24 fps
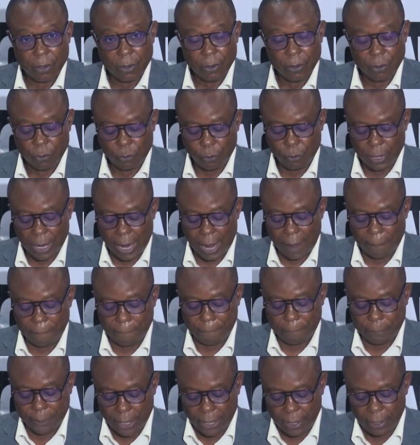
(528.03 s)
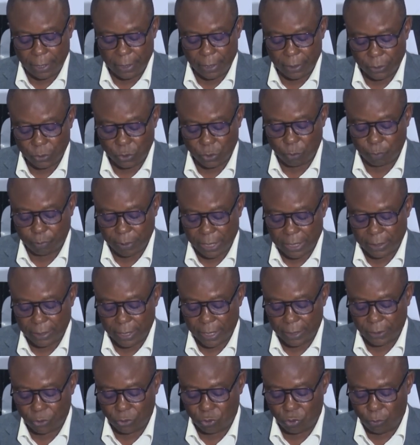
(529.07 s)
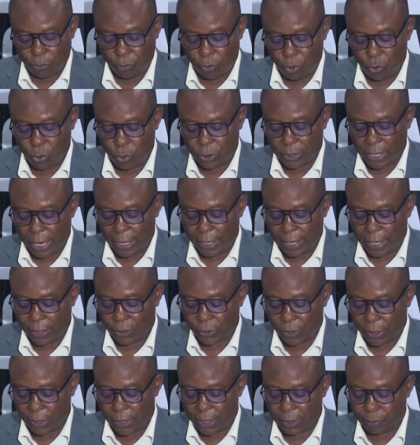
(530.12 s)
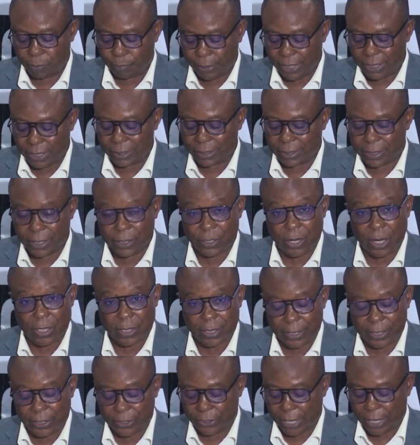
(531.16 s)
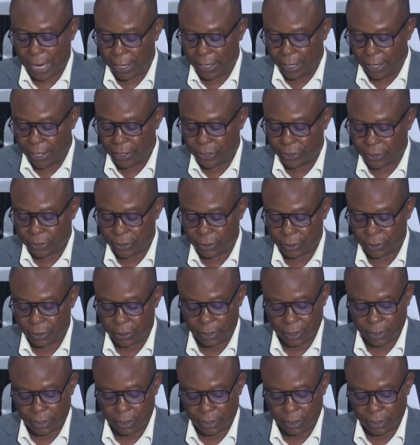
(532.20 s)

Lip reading: We appeal to President Tinubu, whose election is being seriously challenged